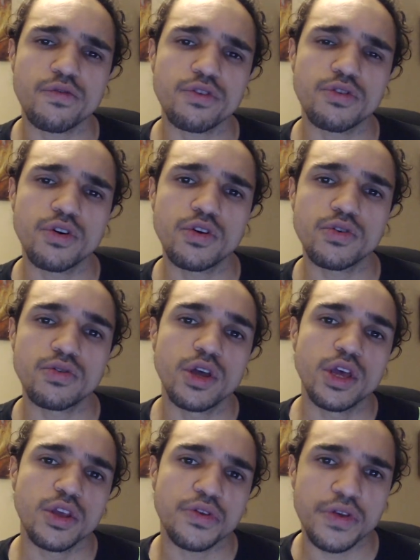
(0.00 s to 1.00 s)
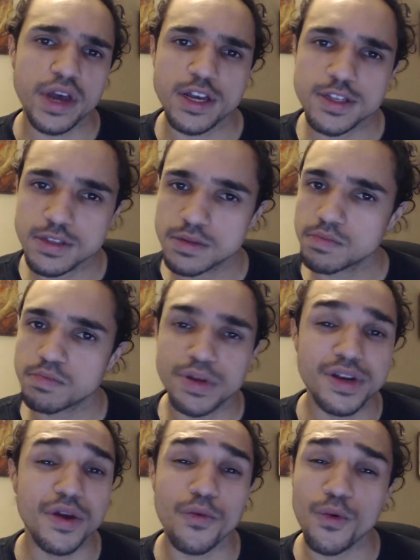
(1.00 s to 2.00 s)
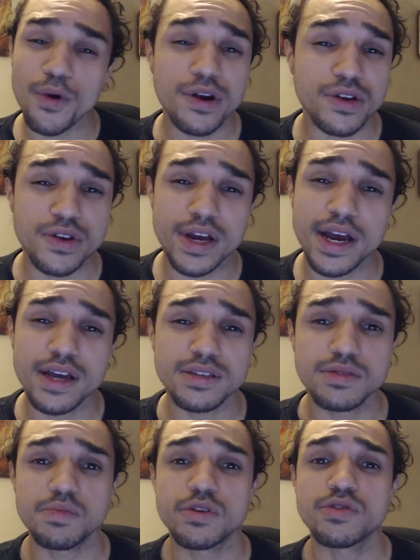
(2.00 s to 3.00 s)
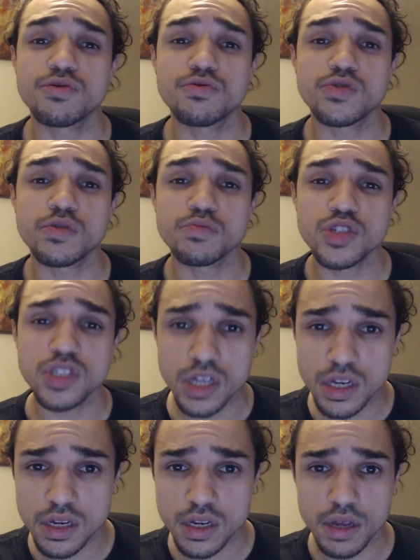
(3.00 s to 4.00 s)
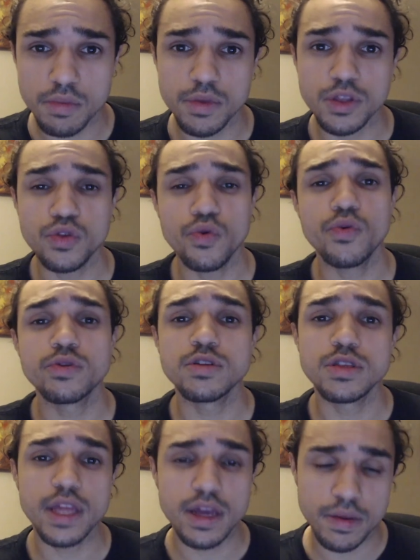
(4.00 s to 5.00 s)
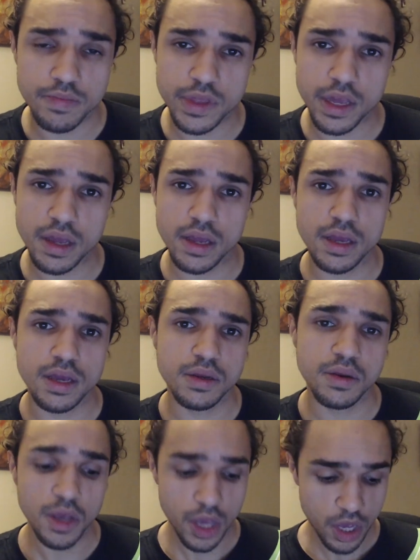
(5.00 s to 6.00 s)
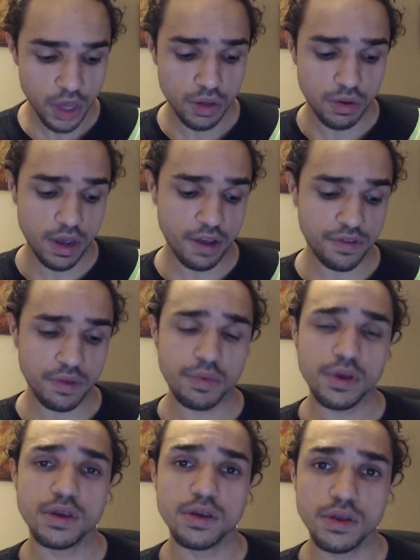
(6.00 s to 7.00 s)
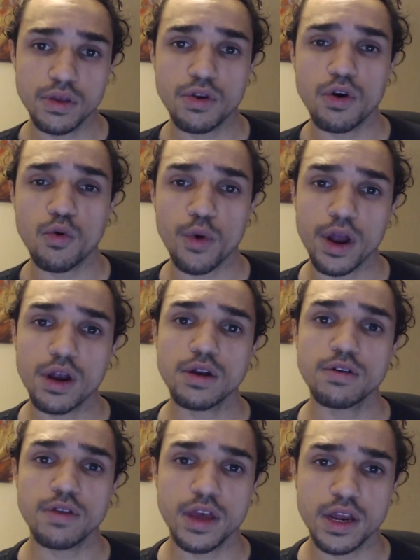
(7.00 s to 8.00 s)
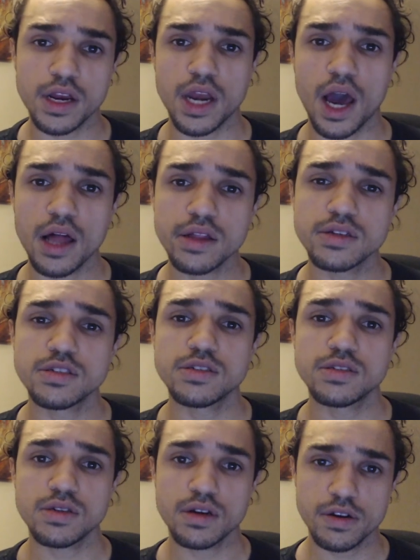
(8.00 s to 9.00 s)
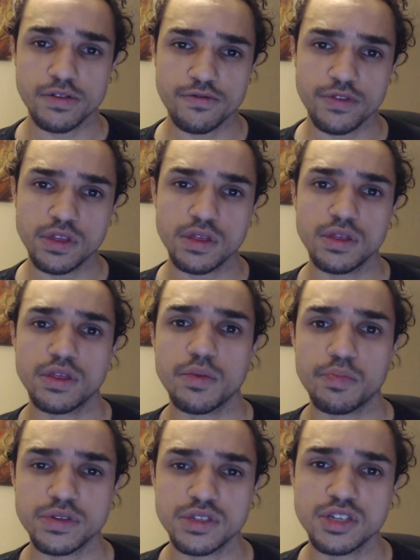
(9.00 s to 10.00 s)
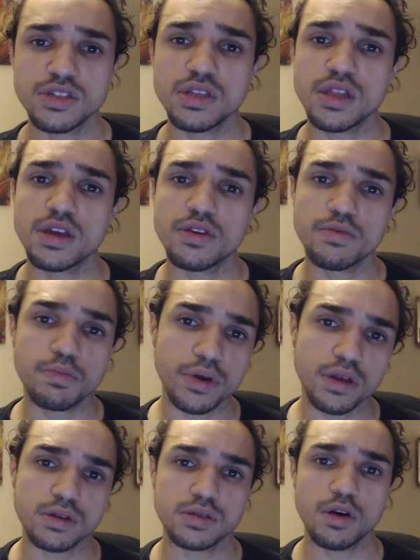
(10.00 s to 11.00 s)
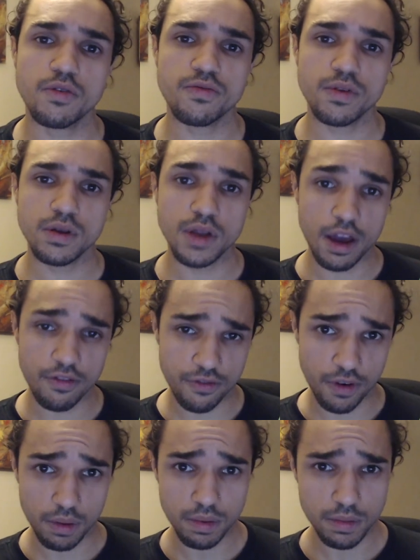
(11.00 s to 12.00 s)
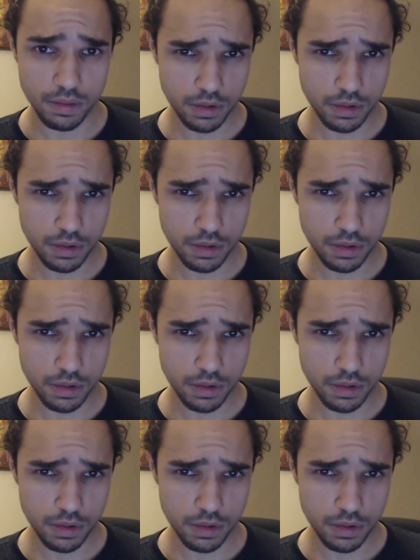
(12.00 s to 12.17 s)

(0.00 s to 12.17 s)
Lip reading: You know, you guys put in work, you guys been through some shit and been doing the damn thing, and you have to be, you know, aware and acknowledge of the position that you put yourself in, how far